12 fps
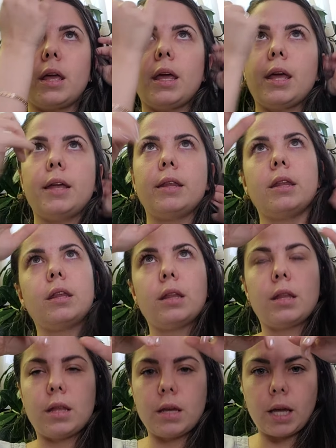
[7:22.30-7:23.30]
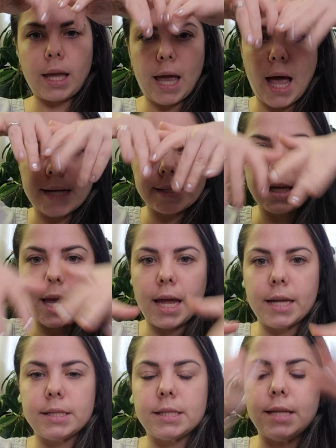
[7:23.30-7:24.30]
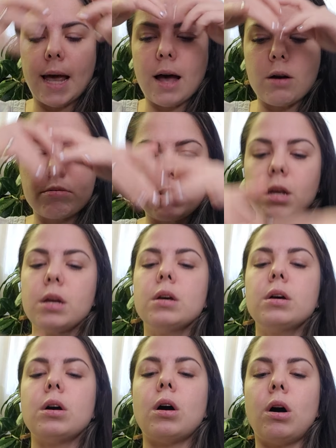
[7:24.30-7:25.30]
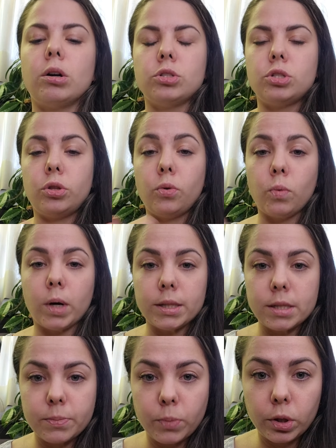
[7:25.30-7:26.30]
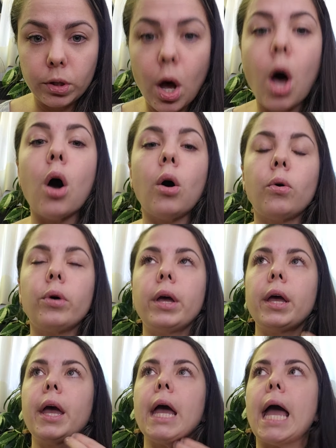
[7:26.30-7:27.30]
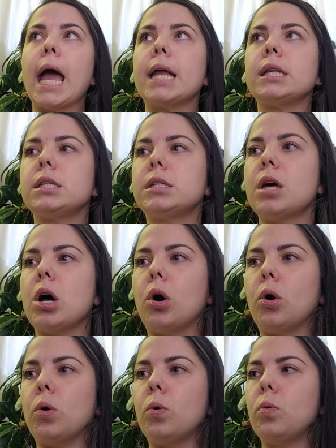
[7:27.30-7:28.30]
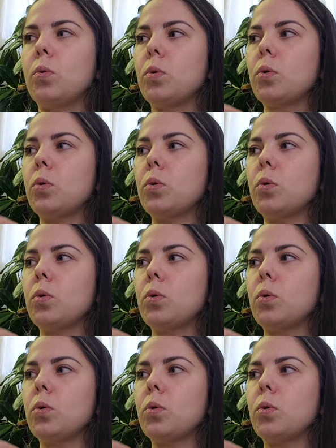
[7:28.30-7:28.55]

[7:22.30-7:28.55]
it cascades down onto the ones below. And so